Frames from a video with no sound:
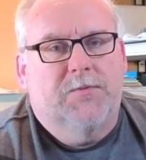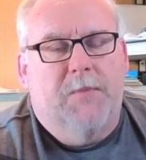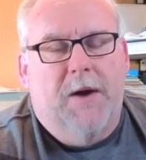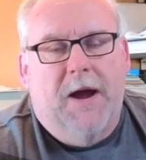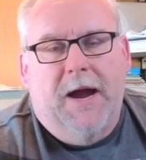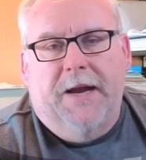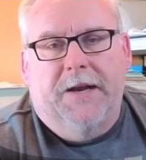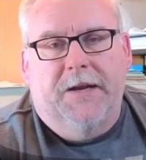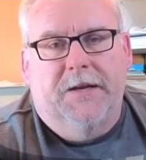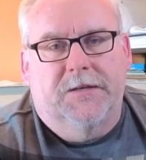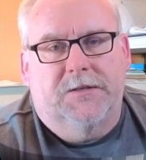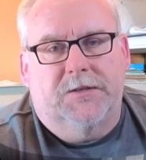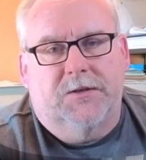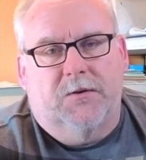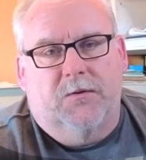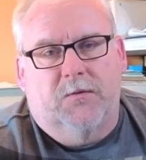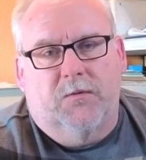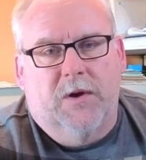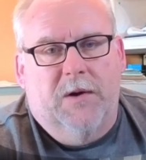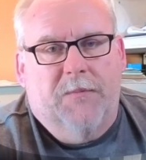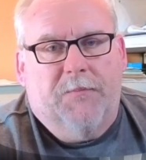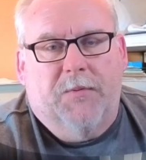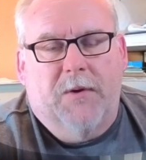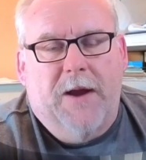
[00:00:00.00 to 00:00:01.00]
minus or
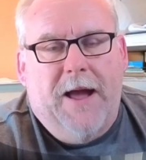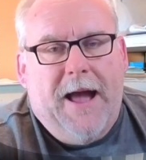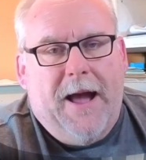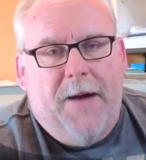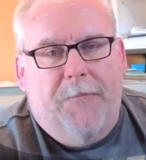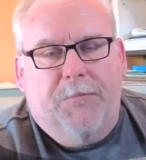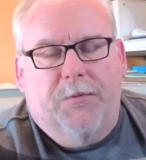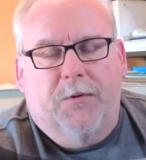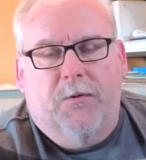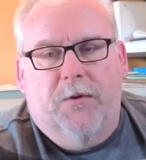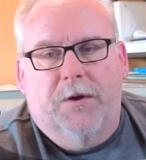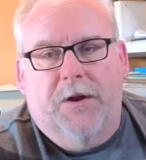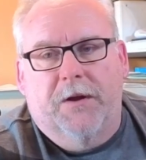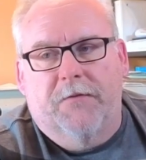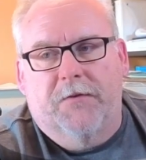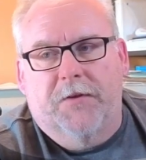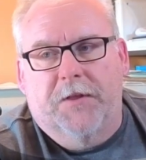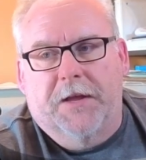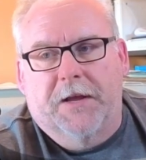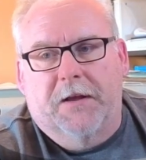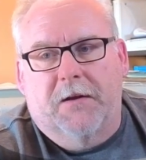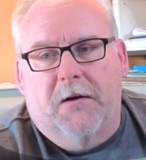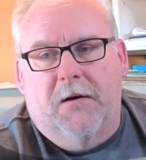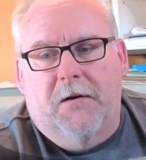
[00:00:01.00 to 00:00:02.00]
riprap or whatever
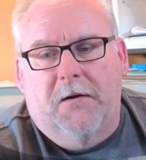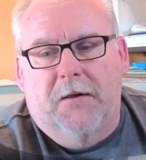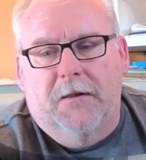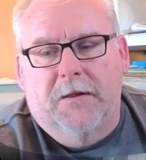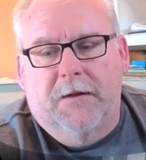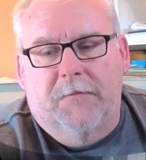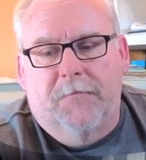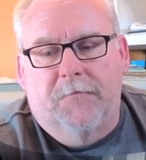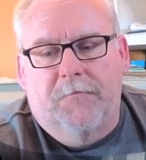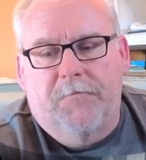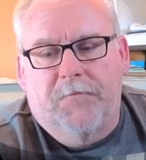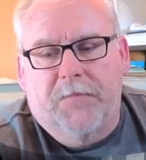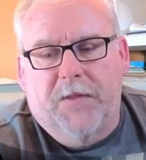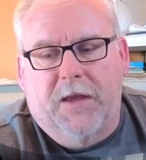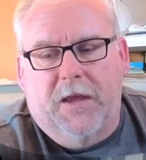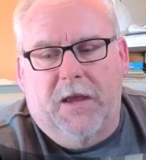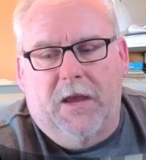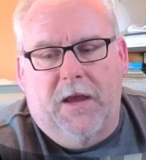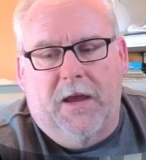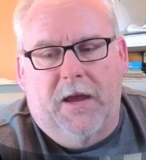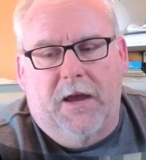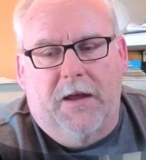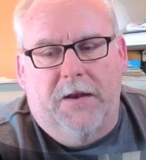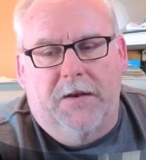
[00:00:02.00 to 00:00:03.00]
they call it,
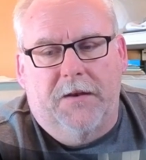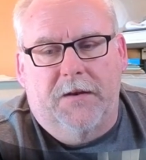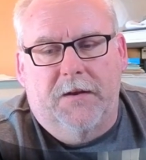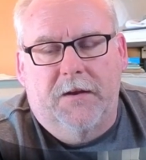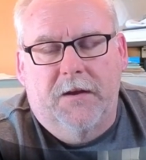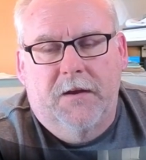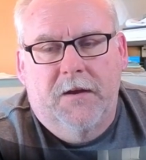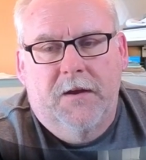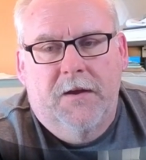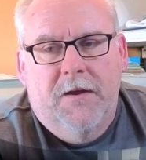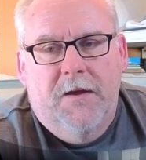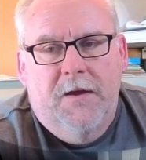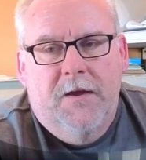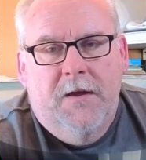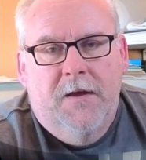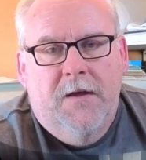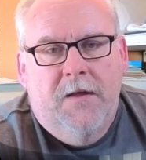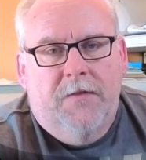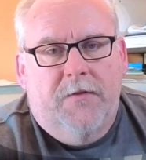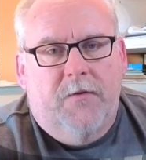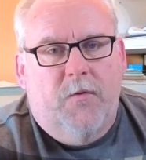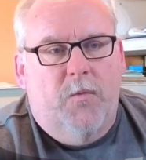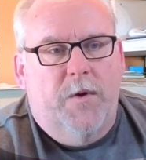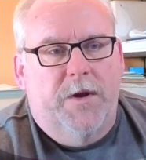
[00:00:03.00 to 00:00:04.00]
and
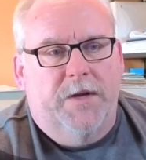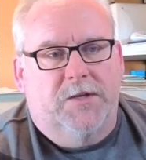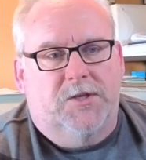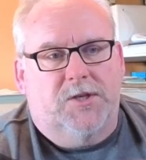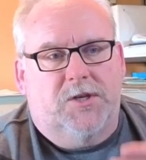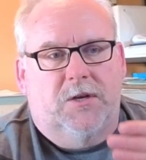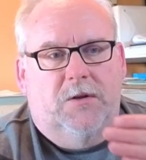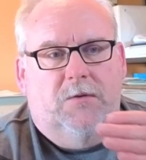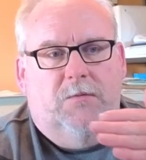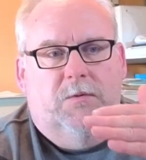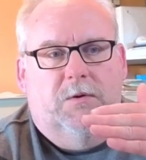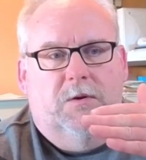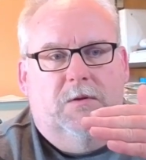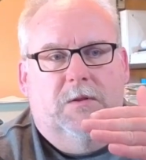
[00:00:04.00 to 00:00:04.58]
the windshield will